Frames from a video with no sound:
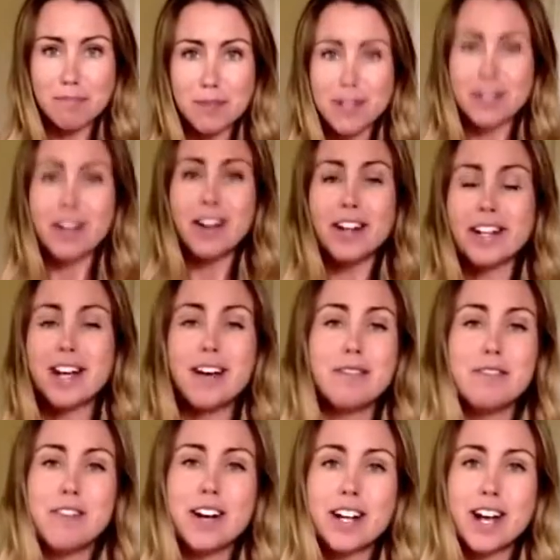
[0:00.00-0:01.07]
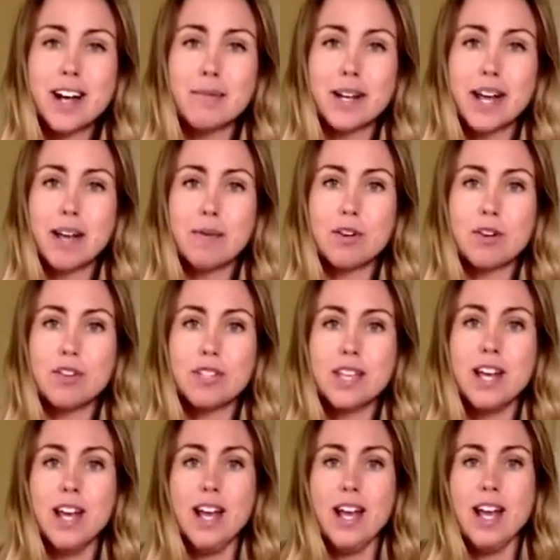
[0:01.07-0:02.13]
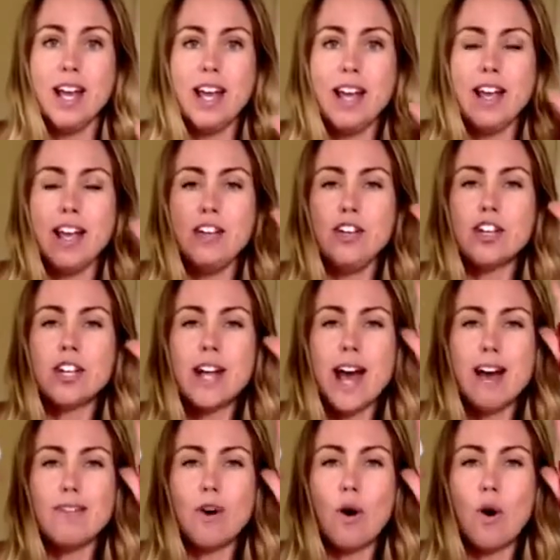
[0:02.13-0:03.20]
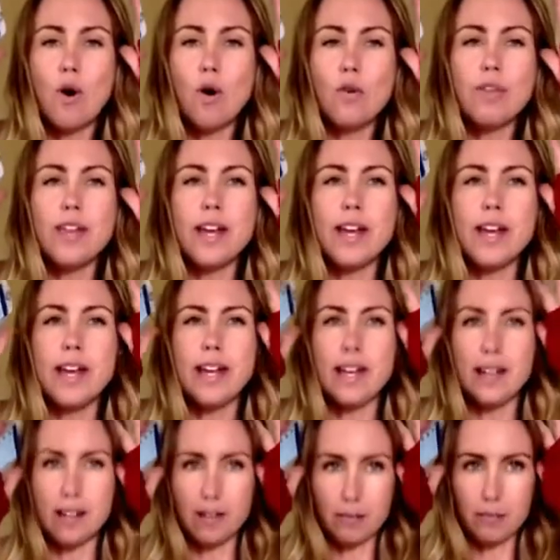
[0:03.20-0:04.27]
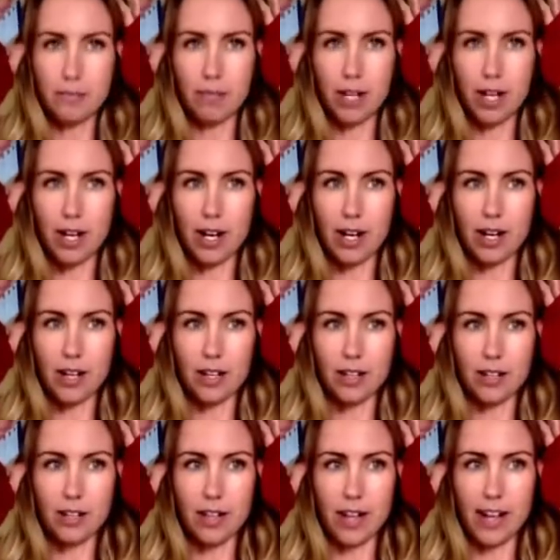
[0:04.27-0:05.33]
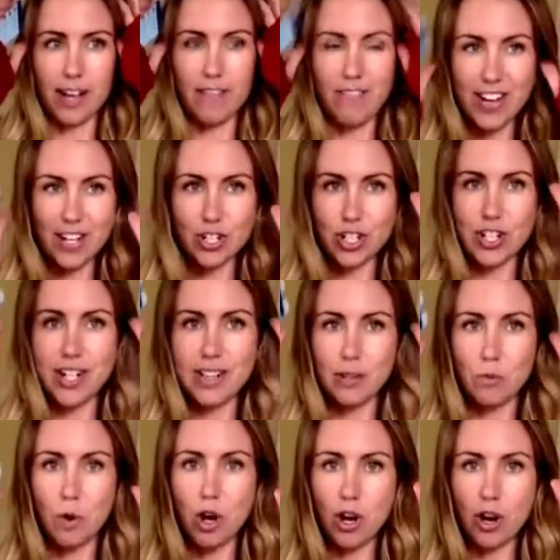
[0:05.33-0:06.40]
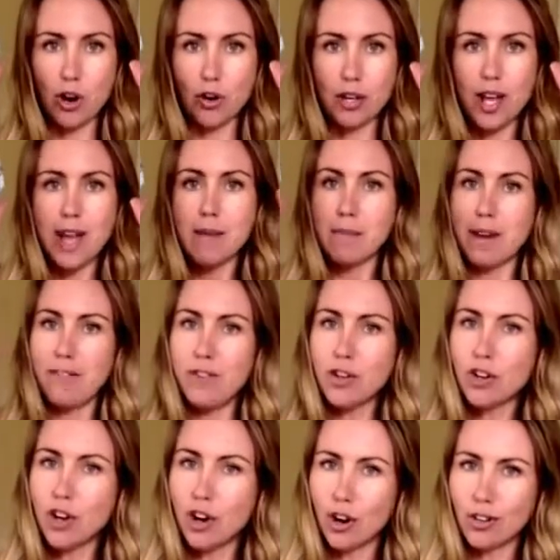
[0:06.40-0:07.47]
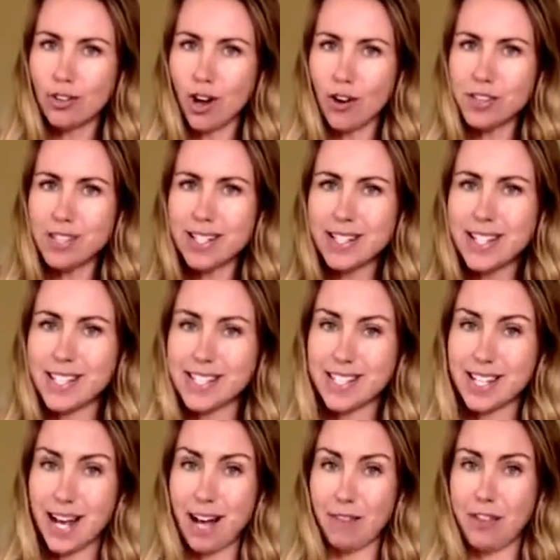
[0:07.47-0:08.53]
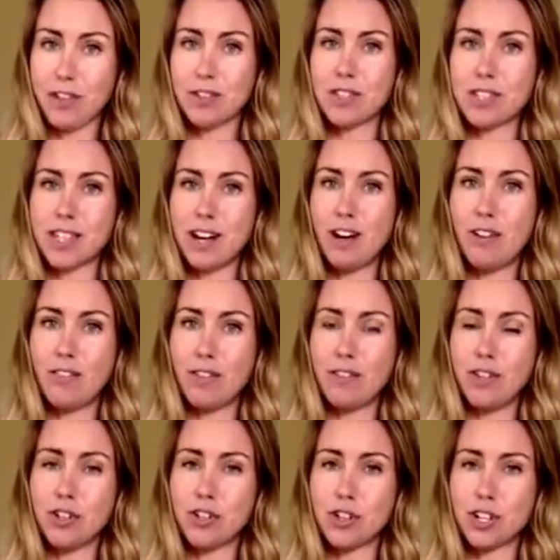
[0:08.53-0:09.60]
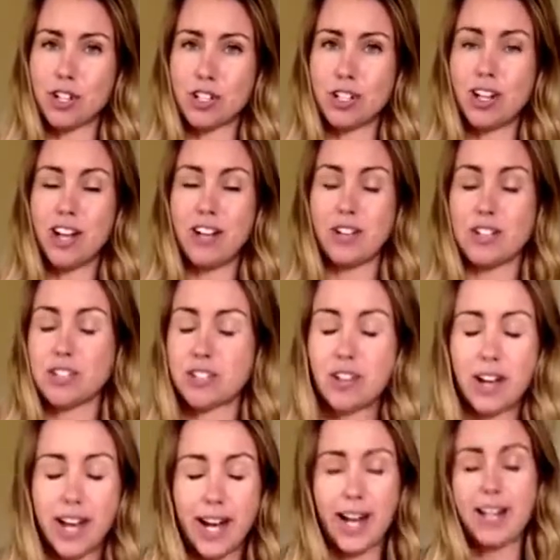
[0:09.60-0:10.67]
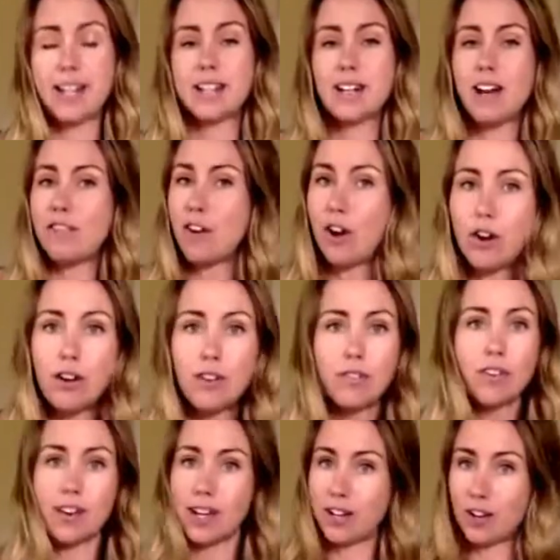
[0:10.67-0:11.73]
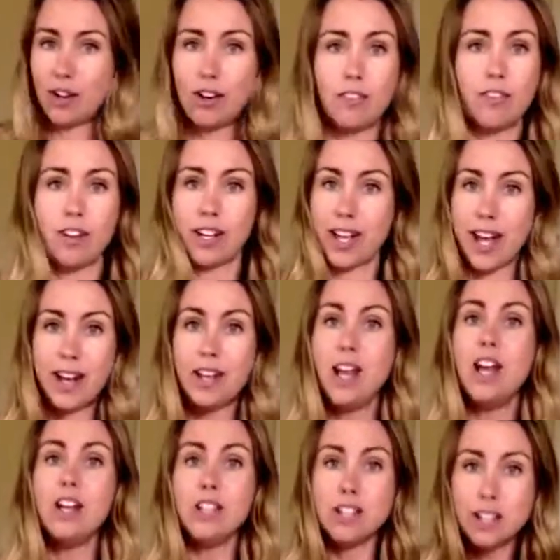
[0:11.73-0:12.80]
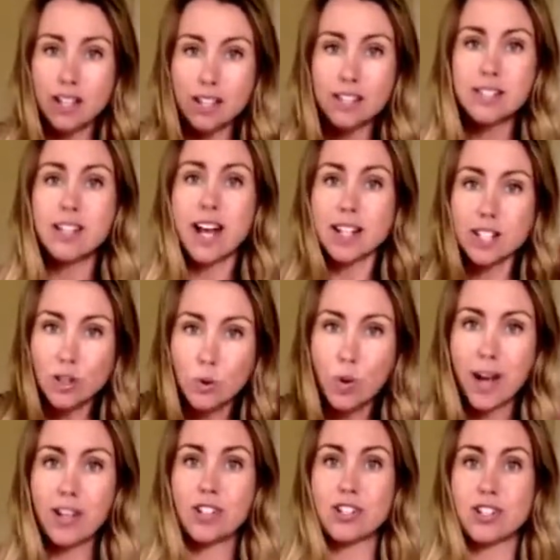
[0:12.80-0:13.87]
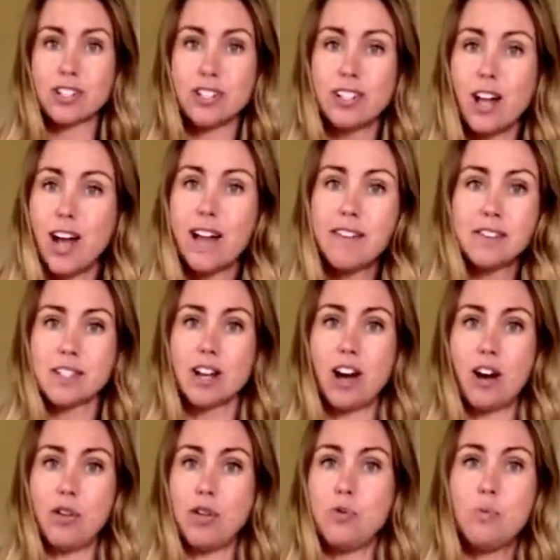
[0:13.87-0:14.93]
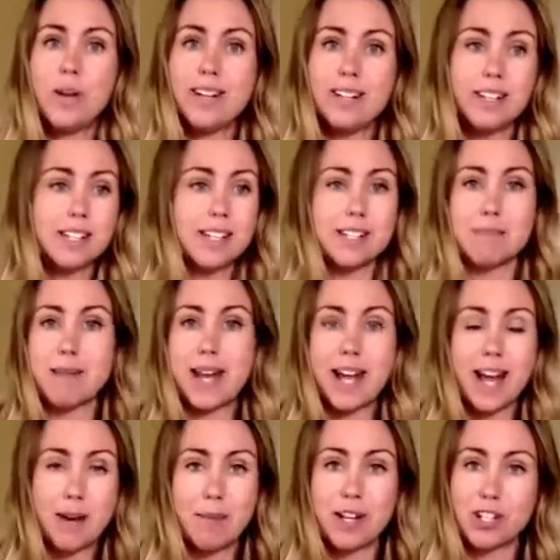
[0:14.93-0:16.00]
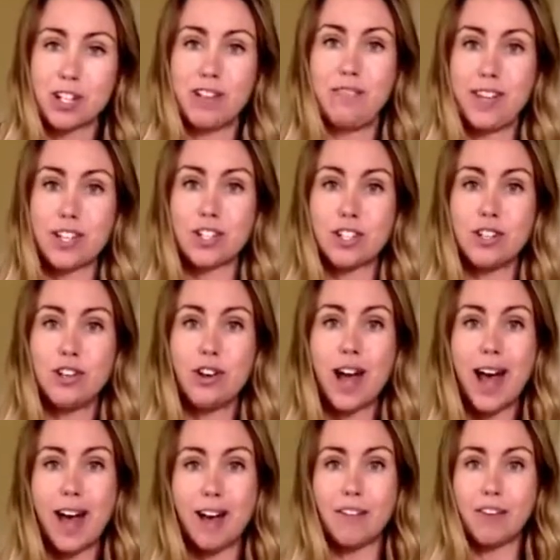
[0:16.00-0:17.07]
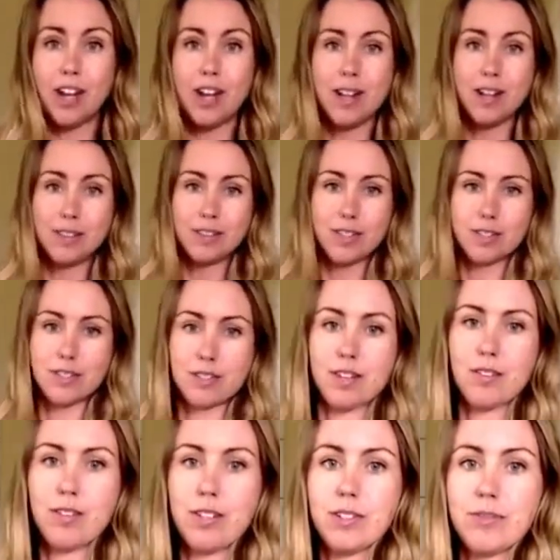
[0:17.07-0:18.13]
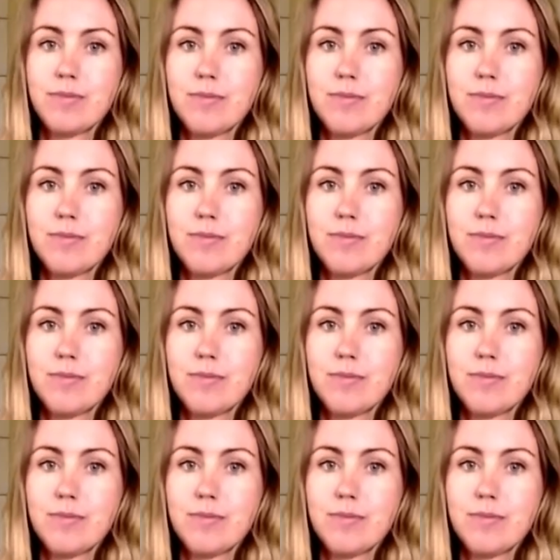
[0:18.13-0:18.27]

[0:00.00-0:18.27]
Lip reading: You gotta carve the fuck up, okay? Because you can have all the like conviction in the world, but if you're constantly starving yourself of nutrition, like you're just not eating enough over and over again, you're gonna start to question the lifestyle. You will. It doesn't matter how much conviction you have. This is going.